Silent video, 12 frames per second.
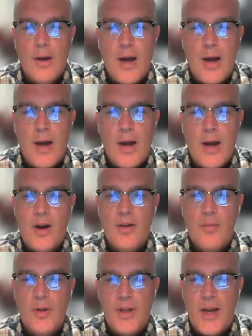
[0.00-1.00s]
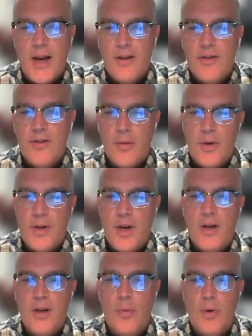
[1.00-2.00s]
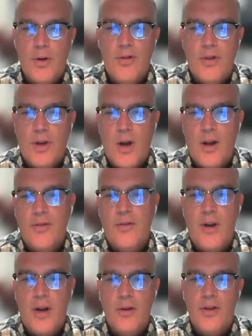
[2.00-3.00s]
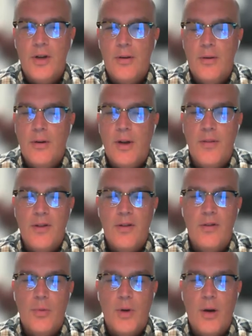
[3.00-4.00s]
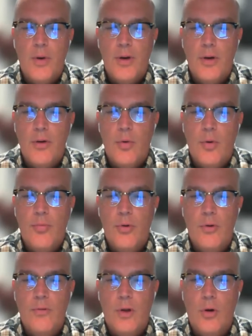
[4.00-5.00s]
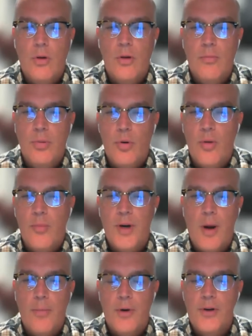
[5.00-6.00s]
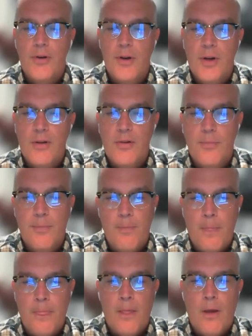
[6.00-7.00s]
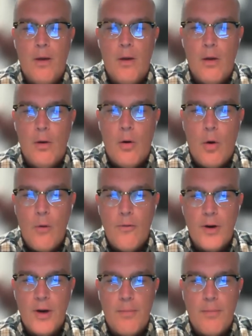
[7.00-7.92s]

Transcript: I have talked about the actions I would take to reduce the cost of housing, and this is what I would do to improve local employment opportunities. Over and